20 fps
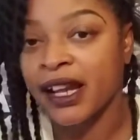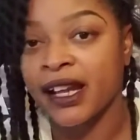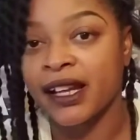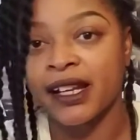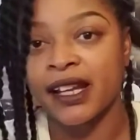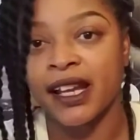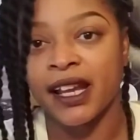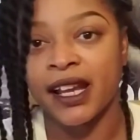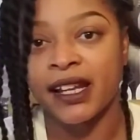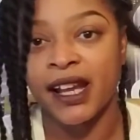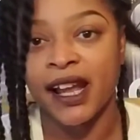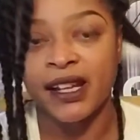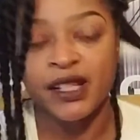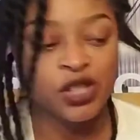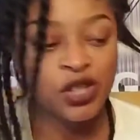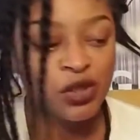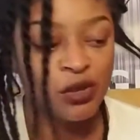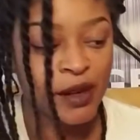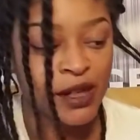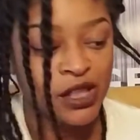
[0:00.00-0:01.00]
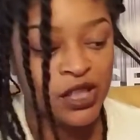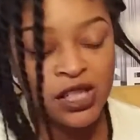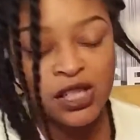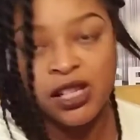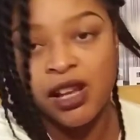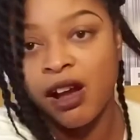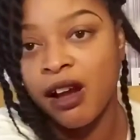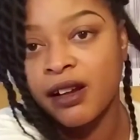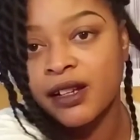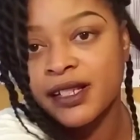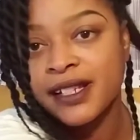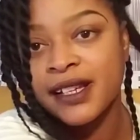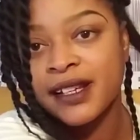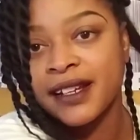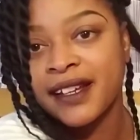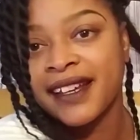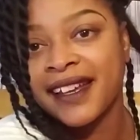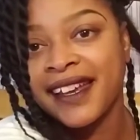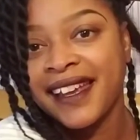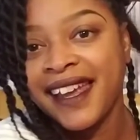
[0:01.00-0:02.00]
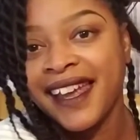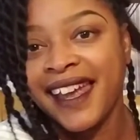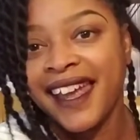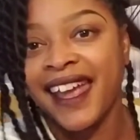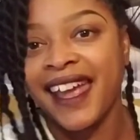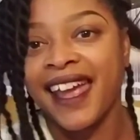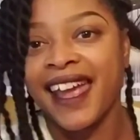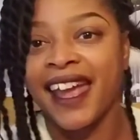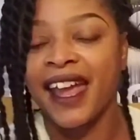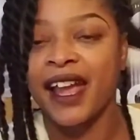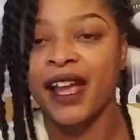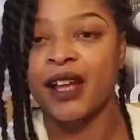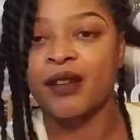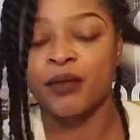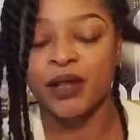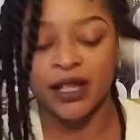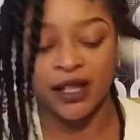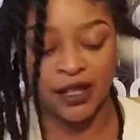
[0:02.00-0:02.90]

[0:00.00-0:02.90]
And again, I stretch a taunt and